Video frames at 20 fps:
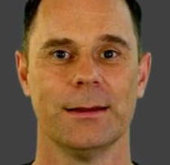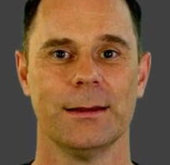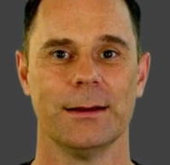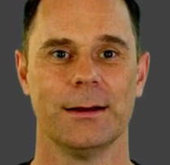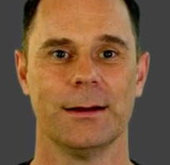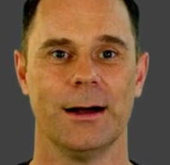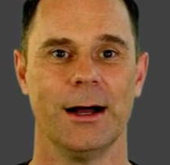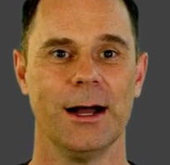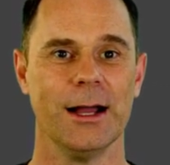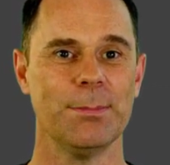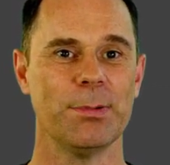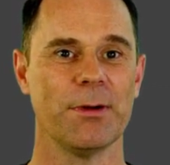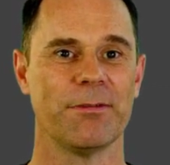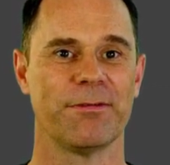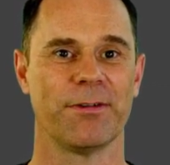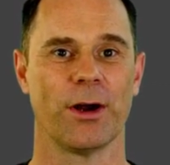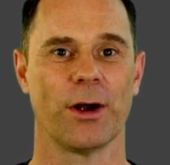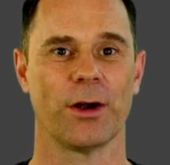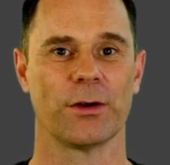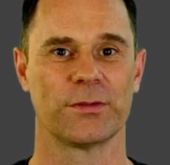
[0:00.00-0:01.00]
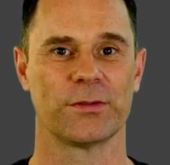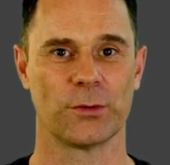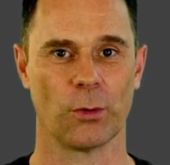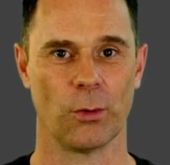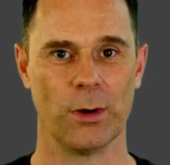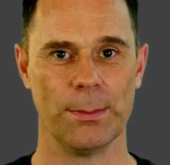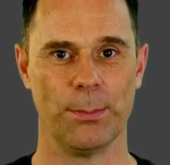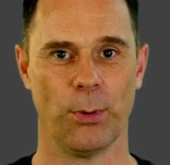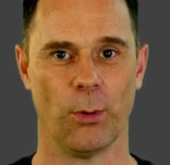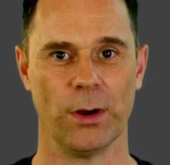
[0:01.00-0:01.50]
I prefer story
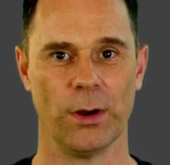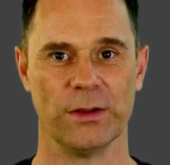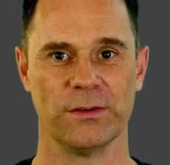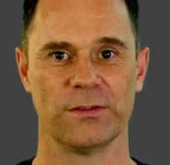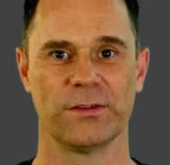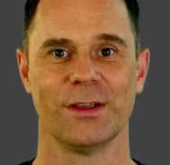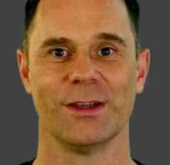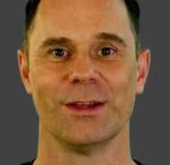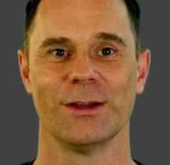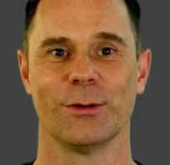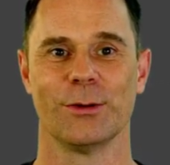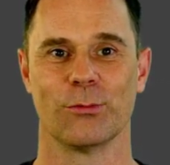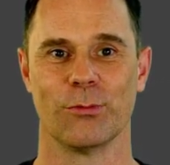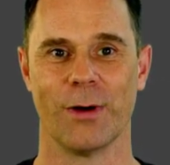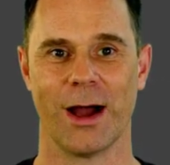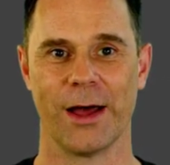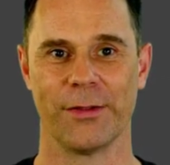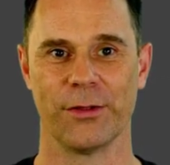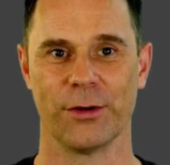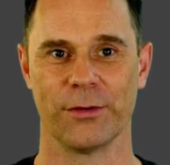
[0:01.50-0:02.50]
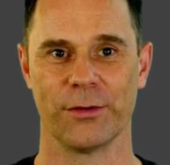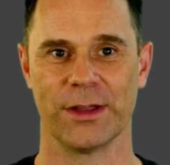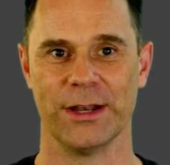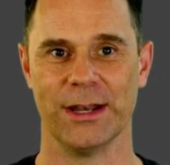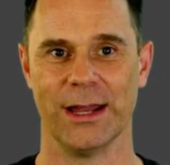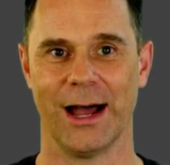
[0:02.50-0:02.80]
points rather than